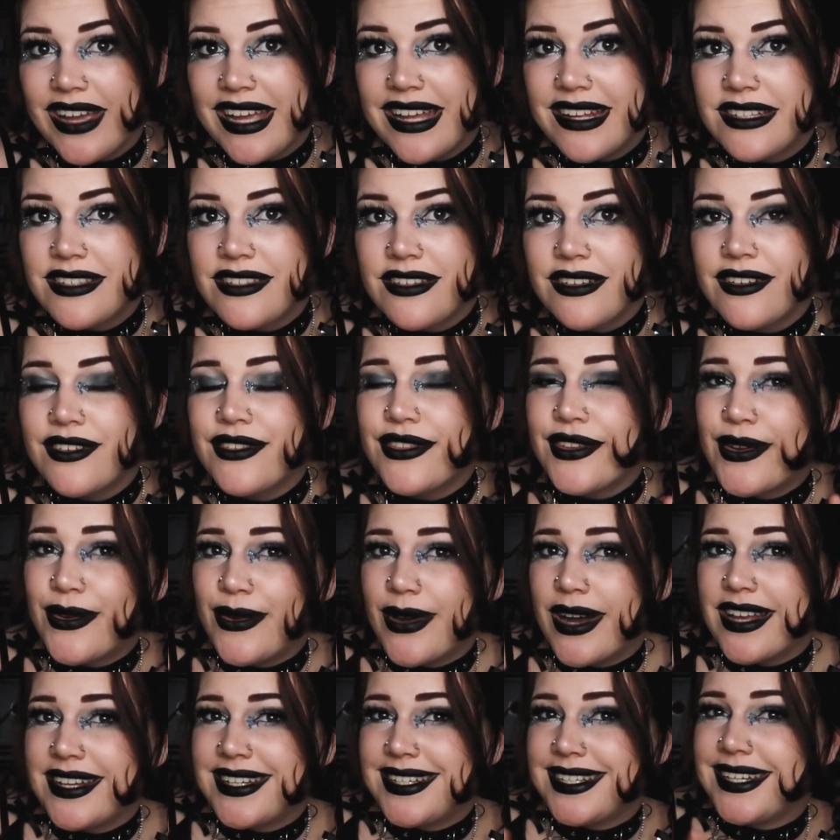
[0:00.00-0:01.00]
answer the
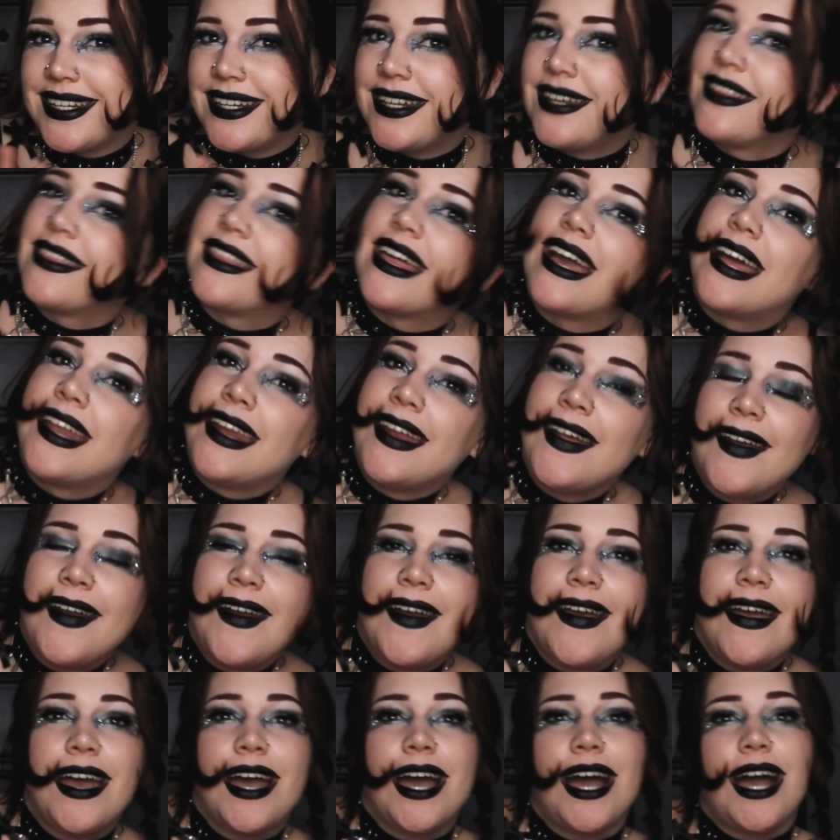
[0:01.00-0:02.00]
question that
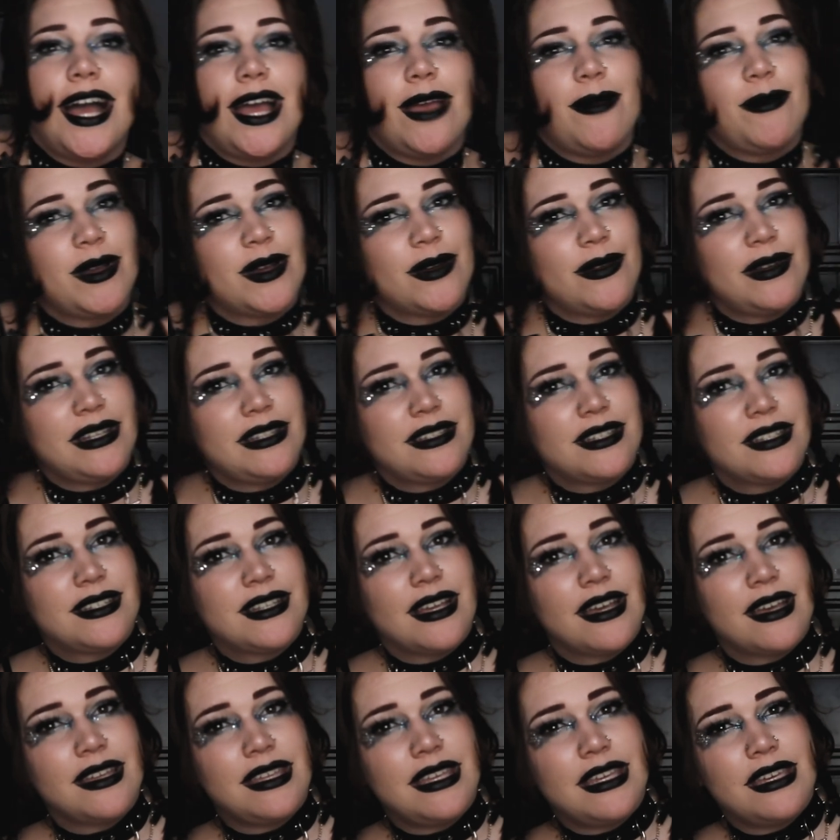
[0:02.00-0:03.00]
I'm going to tell